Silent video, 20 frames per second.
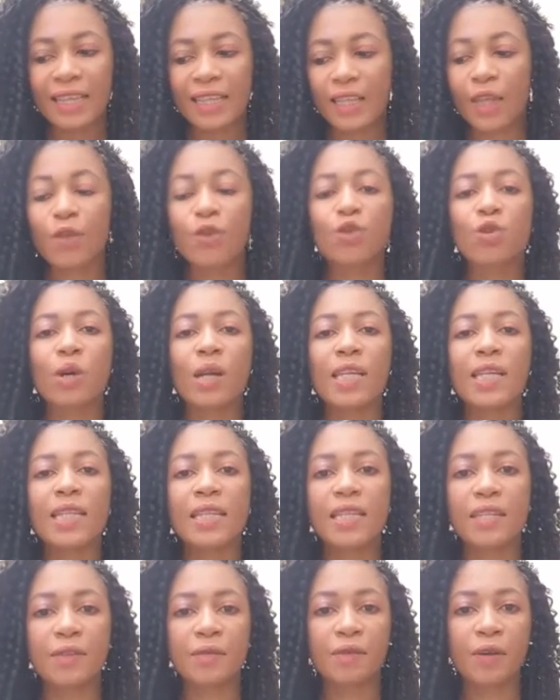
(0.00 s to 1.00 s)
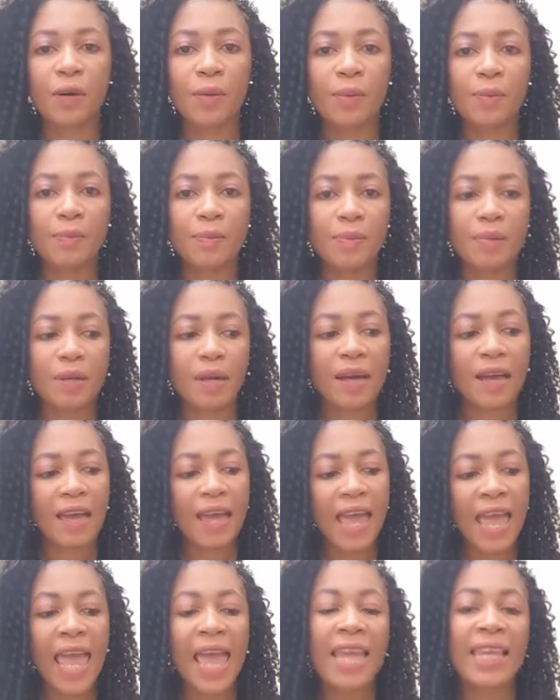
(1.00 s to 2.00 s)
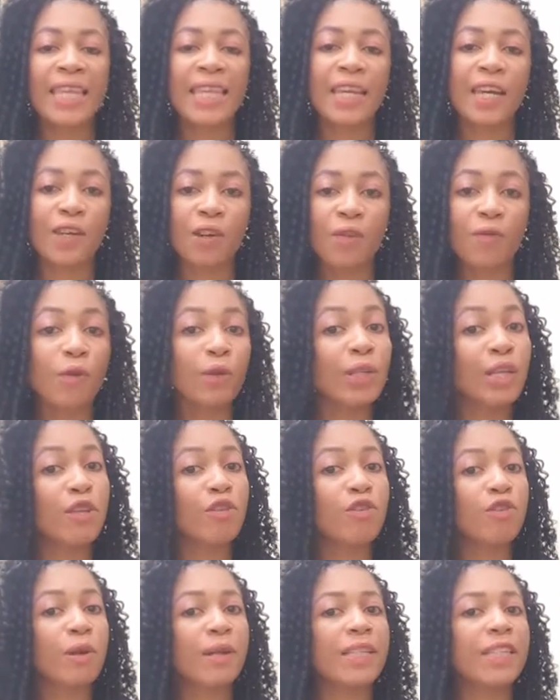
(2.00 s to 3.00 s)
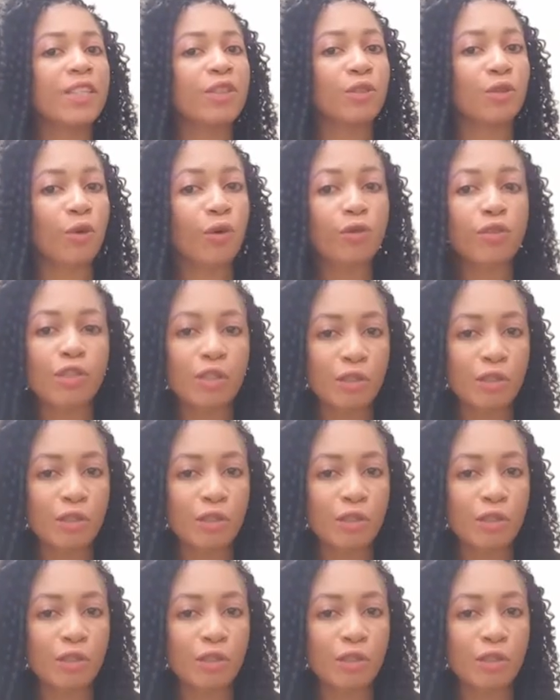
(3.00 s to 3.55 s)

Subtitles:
They usually give up early enough, or they usually don't